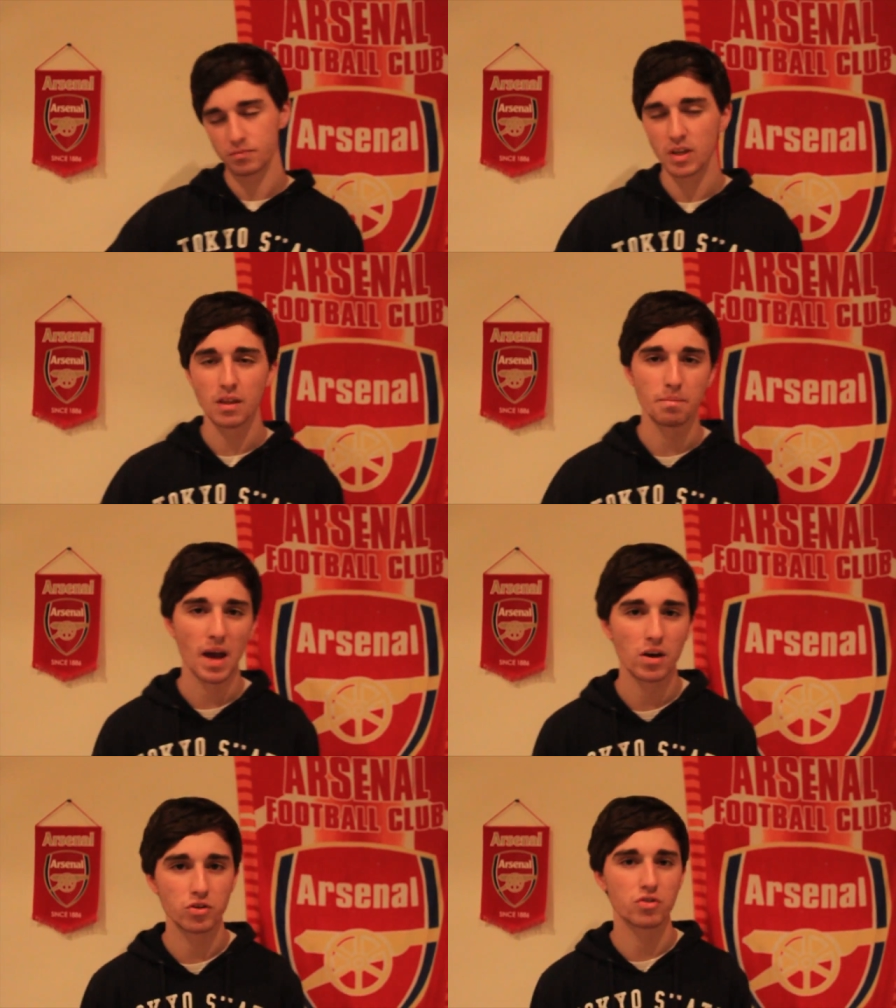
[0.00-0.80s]
near the
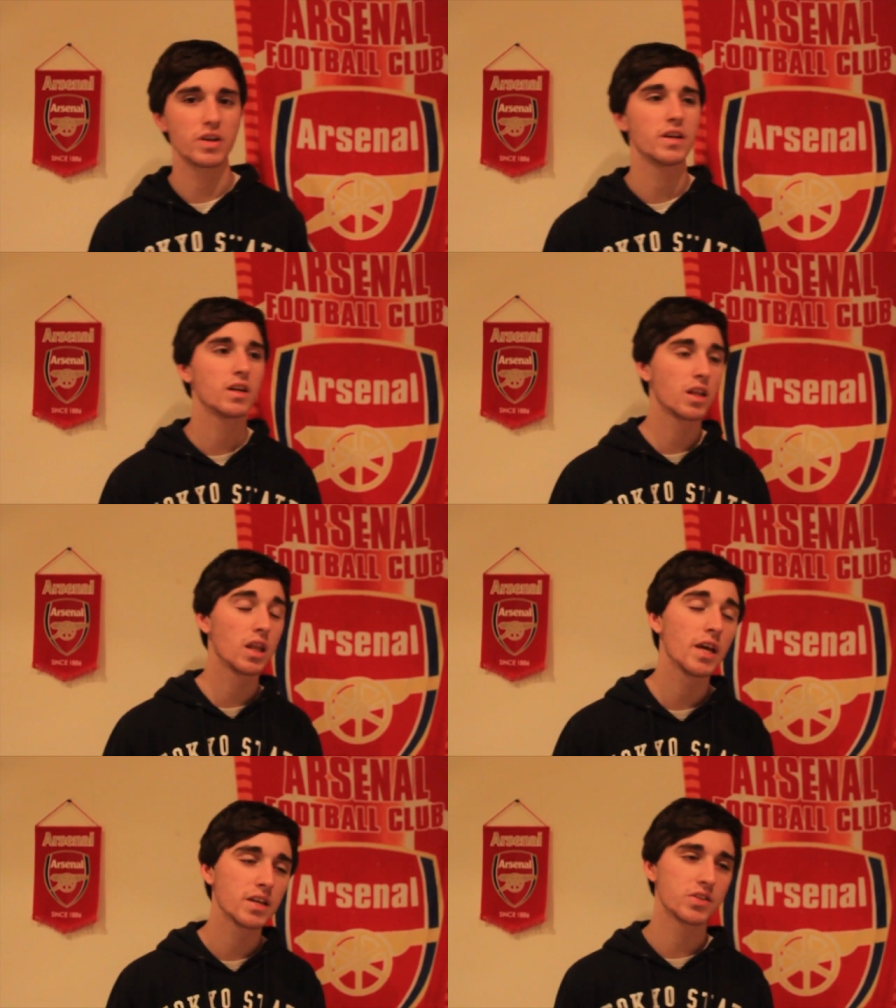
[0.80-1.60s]
boundary
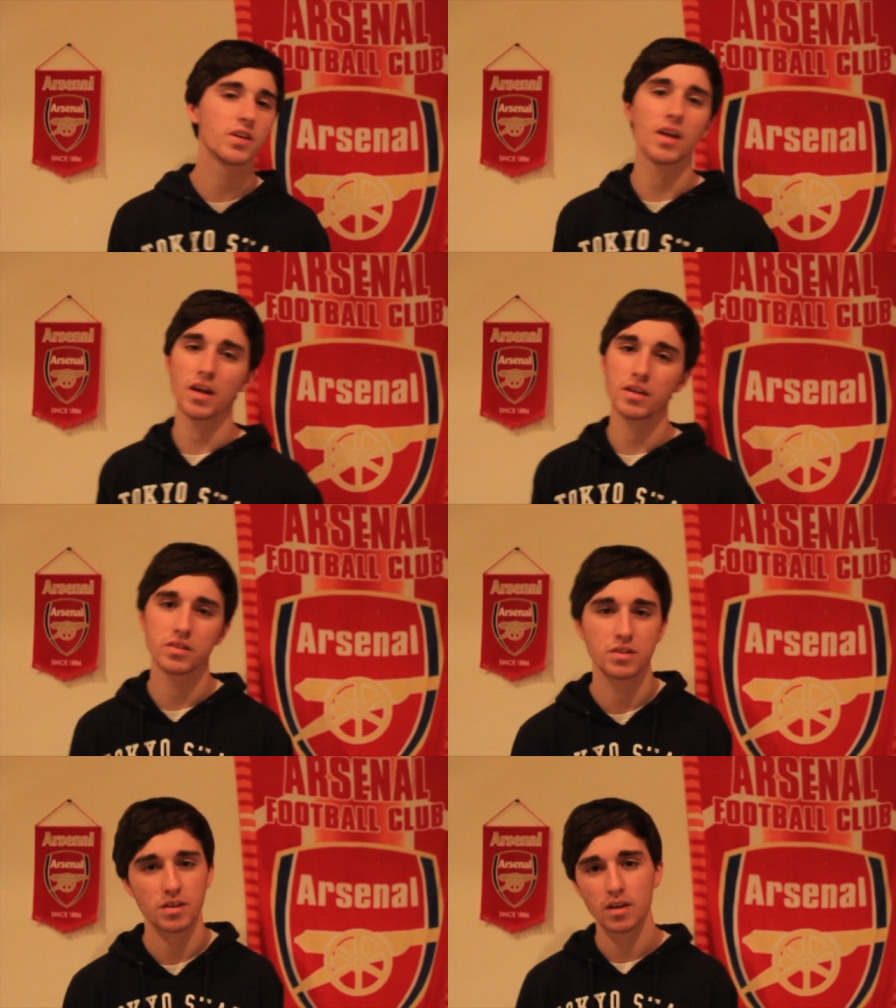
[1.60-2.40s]
clears it, and